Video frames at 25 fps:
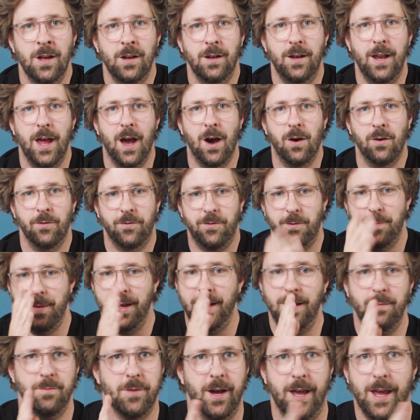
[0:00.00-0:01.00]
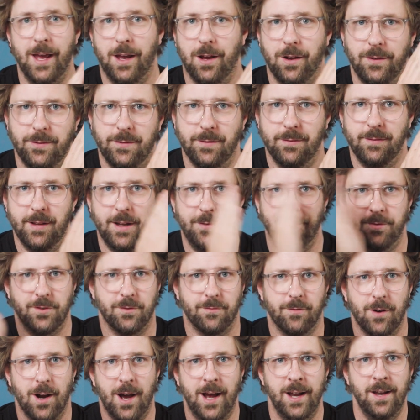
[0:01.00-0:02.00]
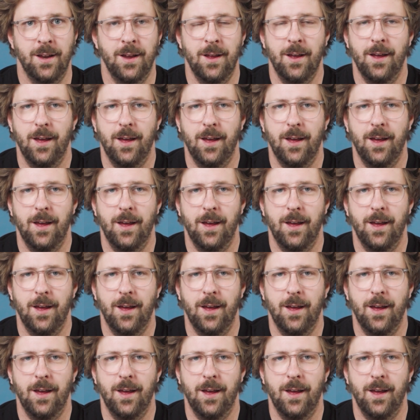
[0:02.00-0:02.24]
Now for me, my hair goes left to right,